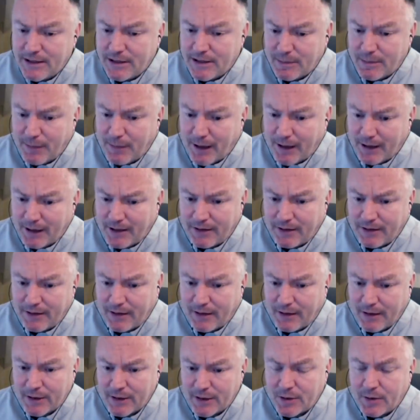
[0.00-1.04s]
to back in the
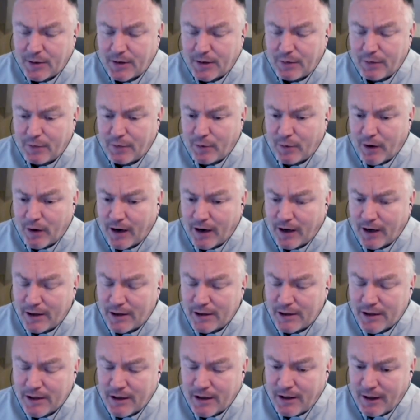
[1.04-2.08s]
last 24
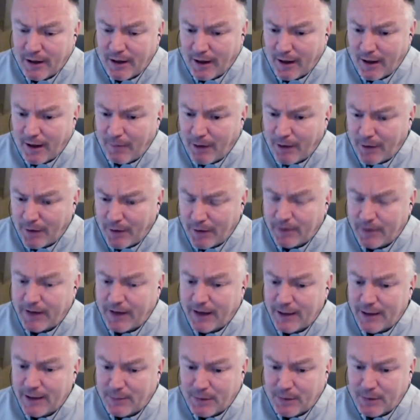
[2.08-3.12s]
hours, I think that
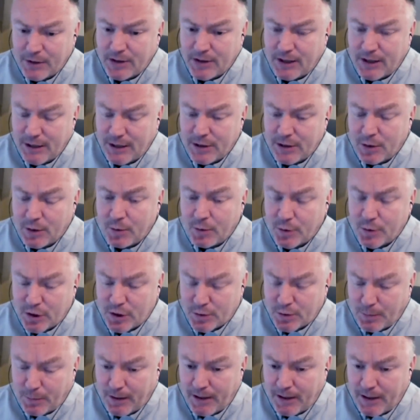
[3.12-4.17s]
is because he is all
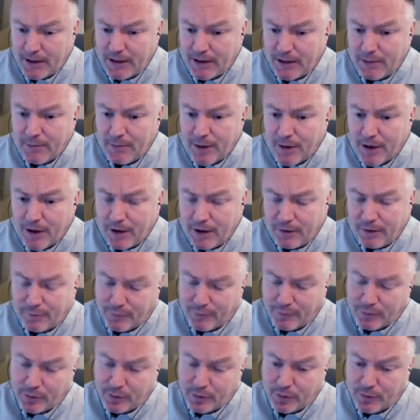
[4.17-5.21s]
speed, and he murdered
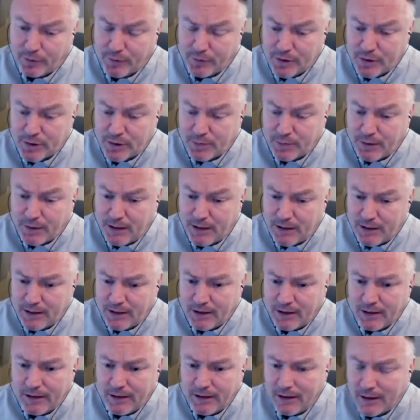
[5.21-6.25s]
Phil Dore for speed
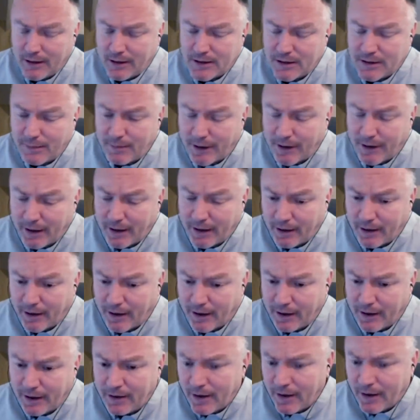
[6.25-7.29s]
last time out in
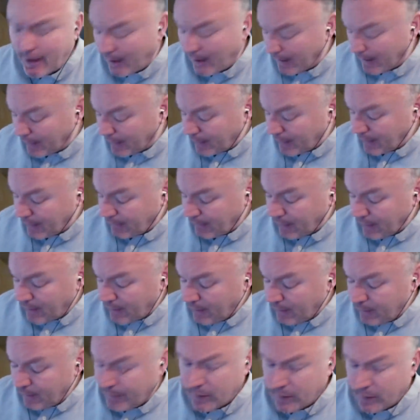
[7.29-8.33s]
Ireland, and I think
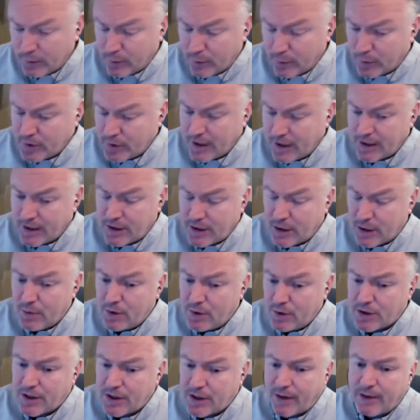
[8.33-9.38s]
Phil Dore set too
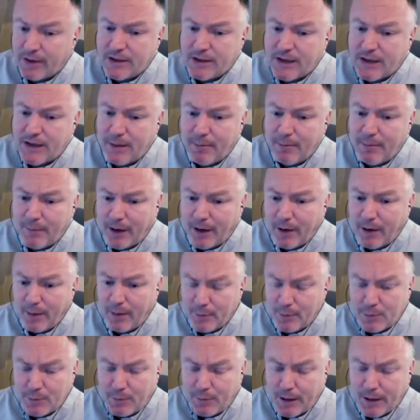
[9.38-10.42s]
slow a tempo and
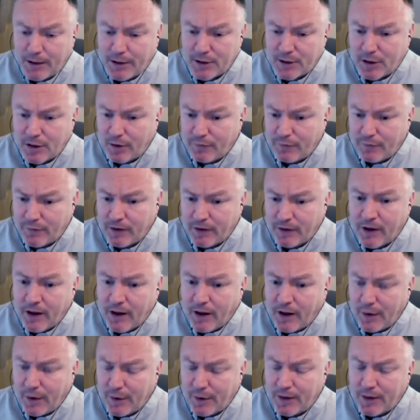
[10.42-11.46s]
was picked off. And
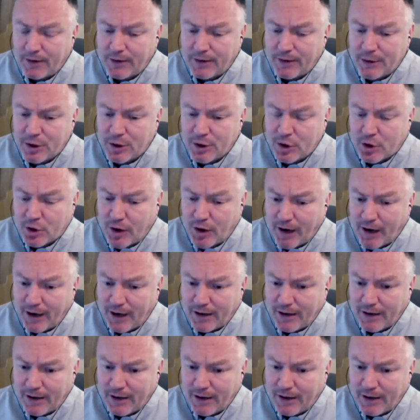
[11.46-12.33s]
I think this track,